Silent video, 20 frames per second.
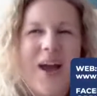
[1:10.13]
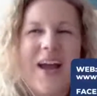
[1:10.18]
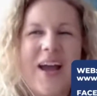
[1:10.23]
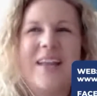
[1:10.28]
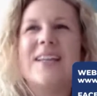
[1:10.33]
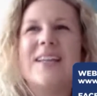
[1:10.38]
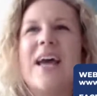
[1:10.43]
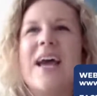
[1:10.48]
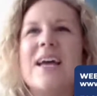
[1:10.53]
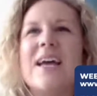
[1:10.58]

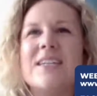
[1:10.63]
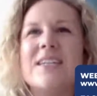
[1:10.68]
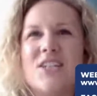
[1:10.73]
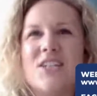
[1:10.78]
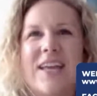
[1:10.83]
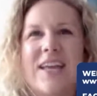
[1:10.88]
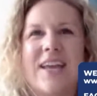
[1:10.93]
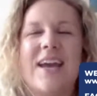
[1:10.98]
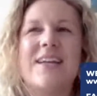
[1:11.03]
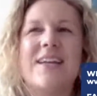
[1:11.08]
And
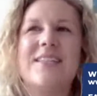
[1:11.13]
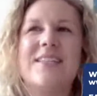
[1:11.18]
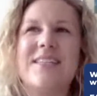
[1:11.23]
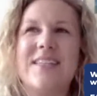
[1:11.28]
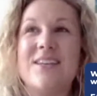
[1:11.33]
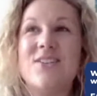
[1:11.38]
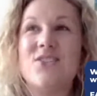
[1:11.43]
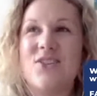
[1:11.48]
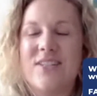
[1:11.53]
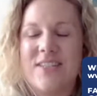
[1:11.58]
actually, it's
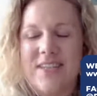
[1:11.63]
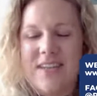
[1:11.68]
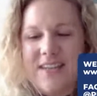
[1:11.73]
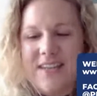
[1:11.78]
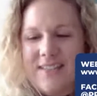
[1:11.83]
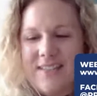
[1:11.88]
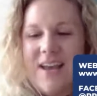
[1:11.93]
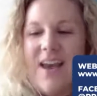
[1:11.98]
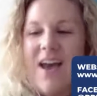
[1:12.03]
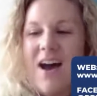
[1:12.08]
interesting
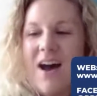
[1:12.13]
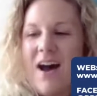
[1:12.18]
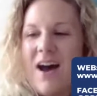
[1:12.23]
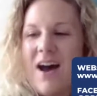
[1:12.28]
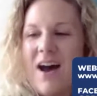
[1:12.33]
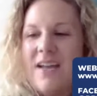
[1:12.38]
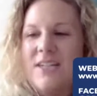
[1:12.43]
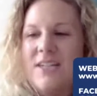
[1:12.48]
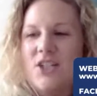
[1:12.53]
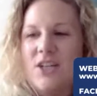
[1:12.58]
because
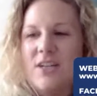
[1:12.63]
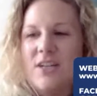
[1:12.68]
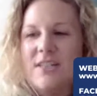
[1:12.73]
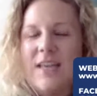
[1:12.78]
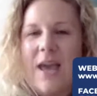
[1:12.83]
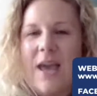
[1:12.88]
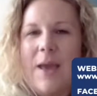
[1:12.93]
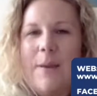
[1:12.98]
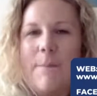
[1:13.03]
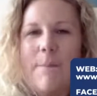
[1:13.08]
I
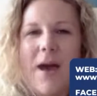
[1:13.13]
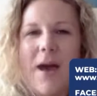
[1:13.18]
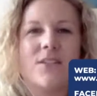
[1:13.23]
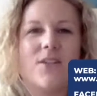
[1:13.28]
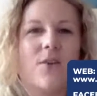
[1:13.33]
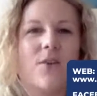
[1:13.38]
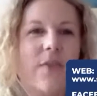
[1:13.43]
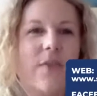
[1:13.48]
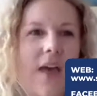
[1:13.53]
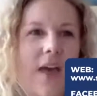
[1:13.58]
just came back.
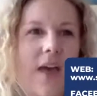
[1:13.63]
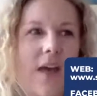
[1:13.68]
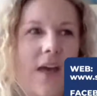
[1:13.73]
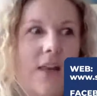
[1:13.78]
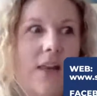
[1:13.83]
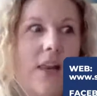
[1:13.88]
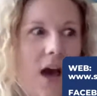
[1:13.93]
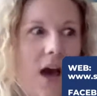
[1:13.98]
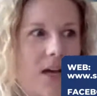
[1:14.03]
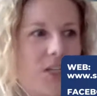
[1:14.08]
So that
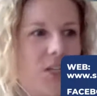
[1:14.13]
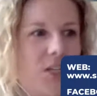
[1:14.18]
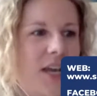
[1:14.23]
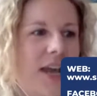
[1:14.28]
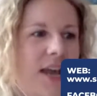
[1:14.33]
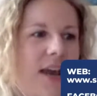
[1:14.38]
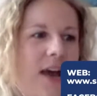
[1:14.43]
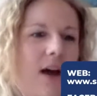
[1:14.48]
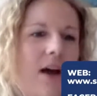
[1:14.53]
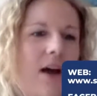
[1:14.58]
last
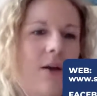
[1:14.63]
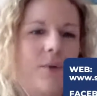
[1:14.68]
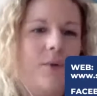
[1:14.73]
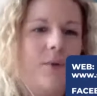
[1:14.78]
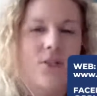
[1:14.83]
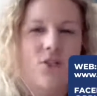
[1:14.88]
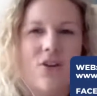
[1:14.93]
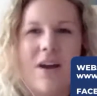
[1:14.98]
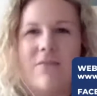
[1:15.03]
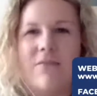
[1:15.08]
year I
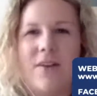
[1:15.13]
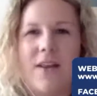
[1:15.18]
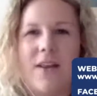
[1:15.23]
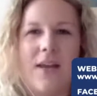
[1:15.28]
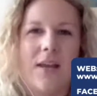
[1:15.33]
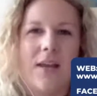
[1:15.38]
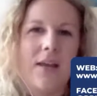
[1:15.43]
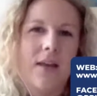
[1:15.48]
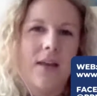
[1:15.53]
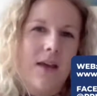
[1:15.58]
was
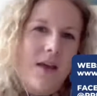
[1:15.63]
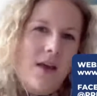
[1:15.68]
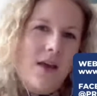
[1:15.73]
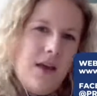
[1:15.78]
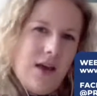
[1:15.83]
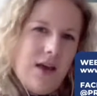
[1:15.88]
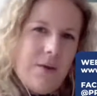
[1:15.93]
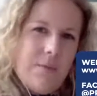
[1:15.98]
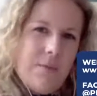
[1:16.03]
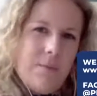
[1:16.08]
traveling
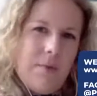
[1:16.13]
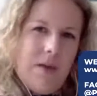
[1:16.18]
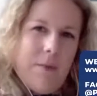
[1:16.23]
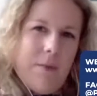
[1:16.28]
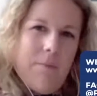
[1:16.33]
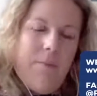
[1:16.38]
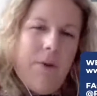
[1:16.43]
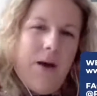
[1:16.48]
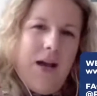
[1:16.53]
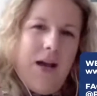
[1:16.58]

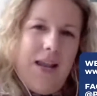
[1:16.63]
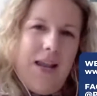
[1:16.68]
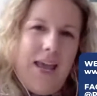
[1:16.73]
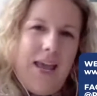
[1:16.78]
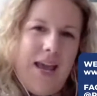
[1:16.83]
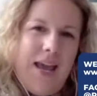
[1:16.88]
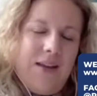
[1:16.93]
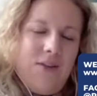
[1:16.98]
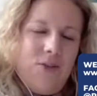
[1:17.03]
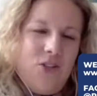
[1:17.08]
in
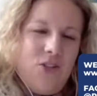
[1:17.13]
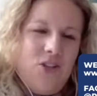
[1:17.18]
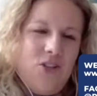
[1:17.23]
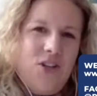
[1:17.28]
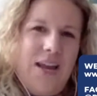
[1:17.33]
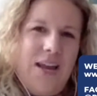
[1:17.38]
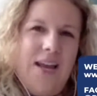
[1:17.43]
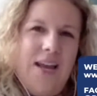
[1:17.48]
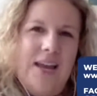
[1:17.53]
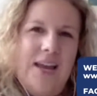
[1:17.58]
Bali and
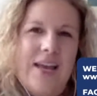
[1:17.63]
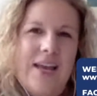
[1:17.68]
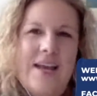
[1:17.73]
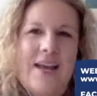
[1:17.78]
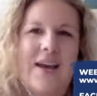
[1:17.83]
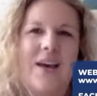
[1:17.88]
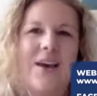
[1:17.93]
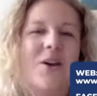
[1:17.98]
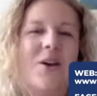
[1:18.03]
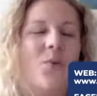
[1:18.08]

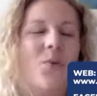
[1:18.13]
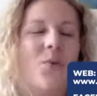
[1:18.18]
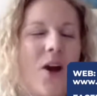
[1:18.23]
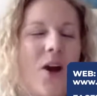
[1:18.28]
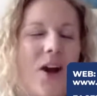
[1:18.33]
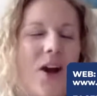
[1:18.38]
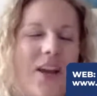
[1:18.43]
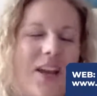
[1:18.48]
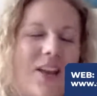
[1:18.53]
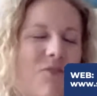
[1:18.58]
Australia and
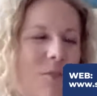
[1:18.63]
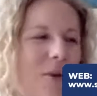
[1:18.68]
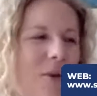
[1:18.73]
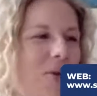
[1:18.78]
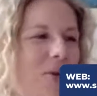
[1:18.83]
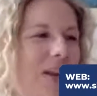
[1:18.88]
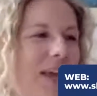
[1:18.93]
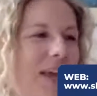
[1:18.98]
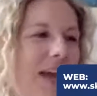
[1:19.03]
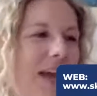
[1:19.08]
working
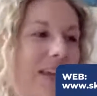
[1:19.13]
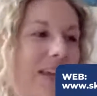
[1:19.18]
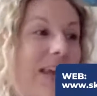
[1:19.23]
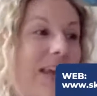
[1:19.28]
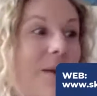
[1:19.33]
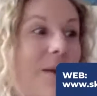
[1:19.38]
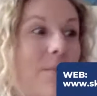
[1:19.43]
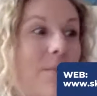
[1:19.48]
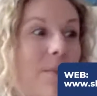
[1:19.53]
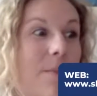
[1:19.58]
remotely, and
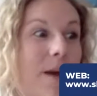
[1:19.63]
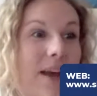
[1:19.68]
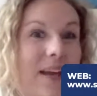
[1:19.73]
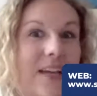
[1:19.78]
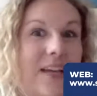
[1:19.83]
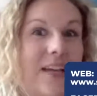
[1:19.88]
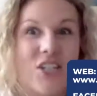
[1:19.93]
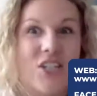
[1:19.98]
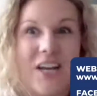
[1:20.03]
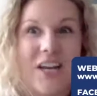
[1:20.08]
I came
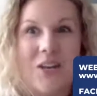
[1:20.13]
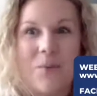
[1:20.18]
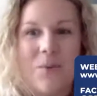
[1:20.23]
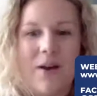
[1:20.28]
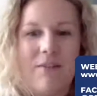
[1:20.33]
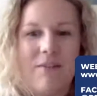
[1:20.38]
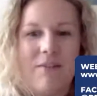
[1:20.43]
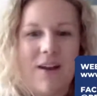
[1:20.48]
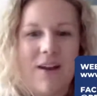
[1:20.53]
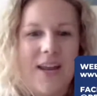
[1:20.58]
back in
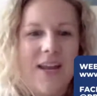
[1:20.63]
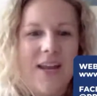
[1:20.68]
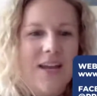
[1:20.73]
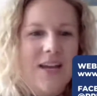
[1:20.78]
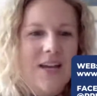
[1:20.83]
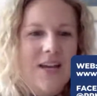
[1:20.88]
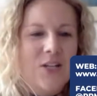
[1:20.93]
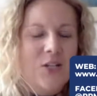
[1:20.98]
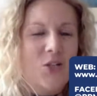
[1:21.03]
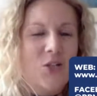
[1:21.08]
January.
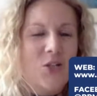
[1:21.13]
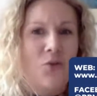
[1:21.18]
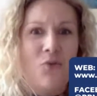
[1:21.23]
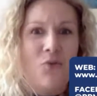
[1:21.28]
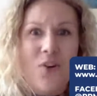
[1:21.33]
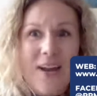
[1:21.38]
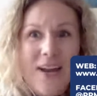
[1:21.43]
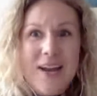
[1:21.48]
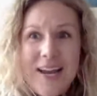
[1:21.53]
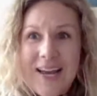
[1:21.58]
So
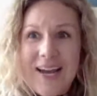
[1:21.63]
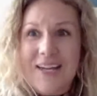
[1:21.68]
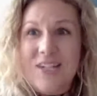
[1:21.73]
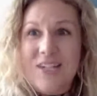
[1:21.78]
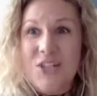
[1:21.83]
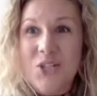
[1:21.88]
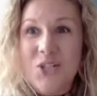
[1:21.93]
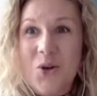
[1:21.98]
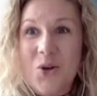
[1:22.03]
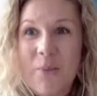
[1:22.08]
really, I
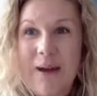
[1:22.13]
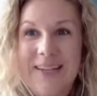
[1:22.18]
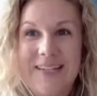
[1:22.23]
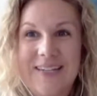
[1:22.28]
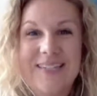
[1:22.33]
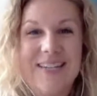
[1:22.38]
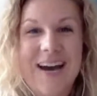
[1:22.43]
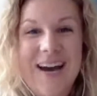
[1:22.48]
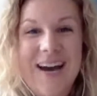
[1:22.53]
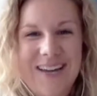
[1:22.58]
just got back
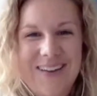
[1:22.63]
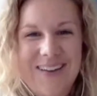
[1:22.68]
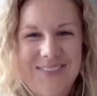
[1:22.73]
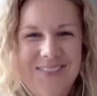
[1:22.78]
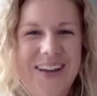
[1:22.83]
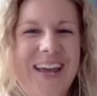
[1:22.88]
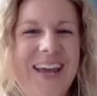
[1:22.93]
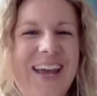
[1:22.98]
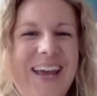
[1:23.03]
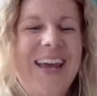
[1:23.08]
in
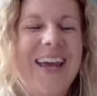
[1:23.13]
time.